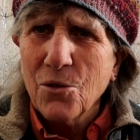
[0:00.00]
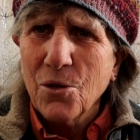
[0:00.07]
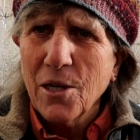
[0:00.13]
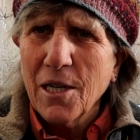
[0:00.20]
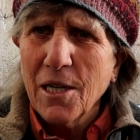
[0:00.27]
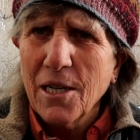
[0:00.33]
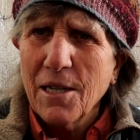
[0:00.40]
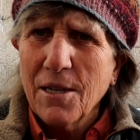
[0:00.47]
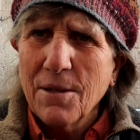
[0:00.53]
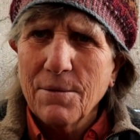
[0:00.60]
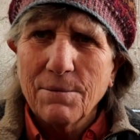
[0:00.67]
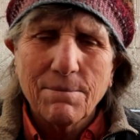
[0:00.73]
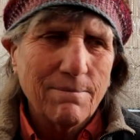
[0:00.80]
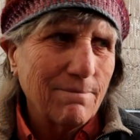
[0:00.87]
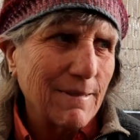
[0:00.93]
treated.
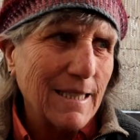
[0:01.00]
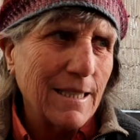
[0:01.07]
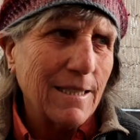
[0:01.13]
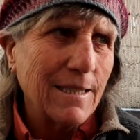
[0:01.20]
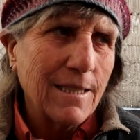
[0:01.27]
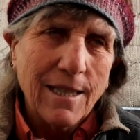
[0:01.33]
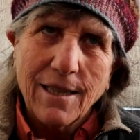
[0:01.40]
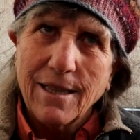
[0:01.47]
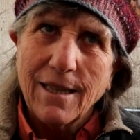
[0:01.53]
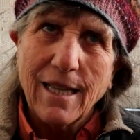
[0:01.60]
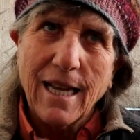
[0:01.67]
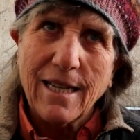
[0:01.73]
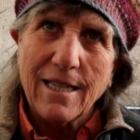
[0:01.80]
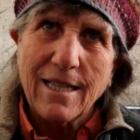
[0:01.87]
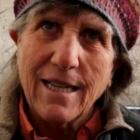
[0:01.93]

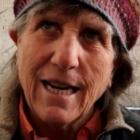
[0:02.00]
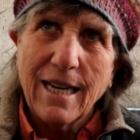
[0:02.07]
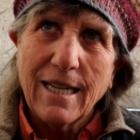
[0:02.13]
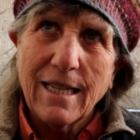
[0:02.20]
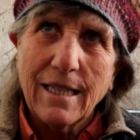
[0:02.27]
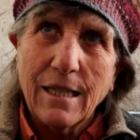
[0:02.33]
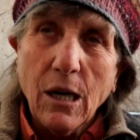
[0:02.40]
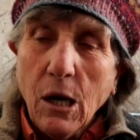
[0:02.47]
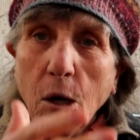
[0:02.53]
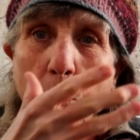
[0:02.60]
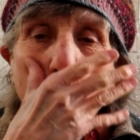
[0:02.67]
That's naked.